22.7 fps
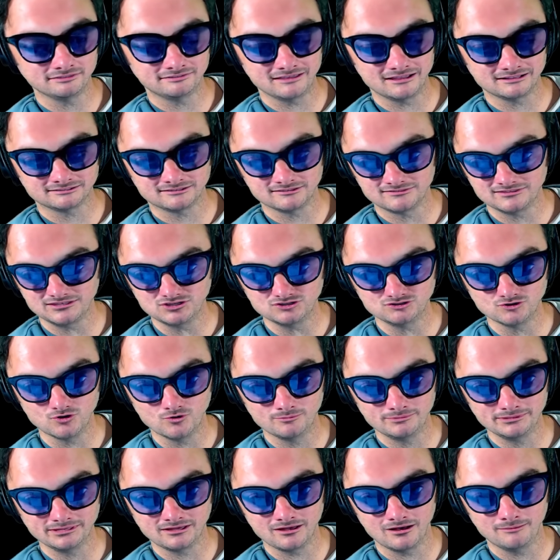contacted the
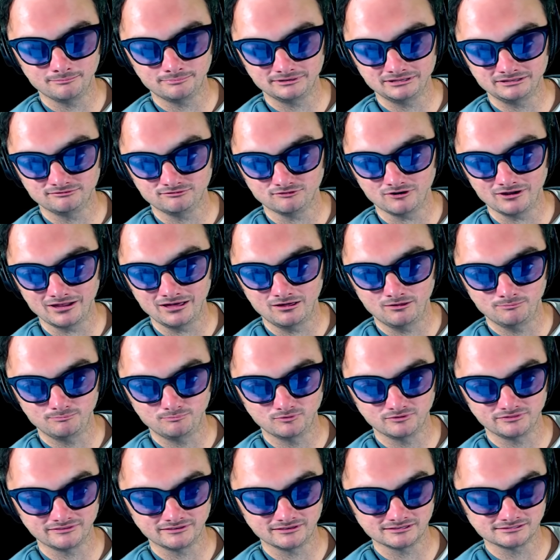Adobe company for
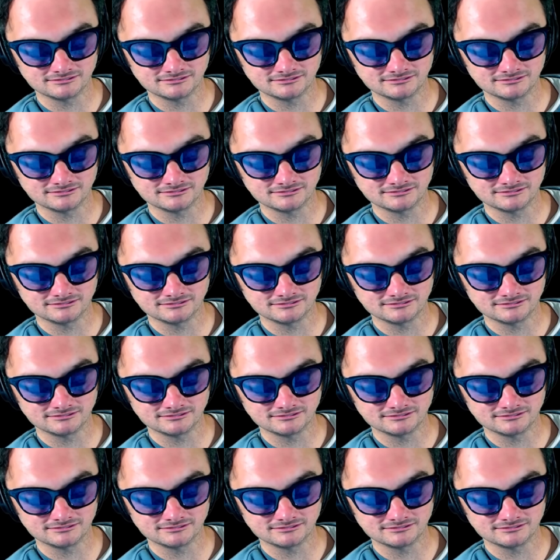help with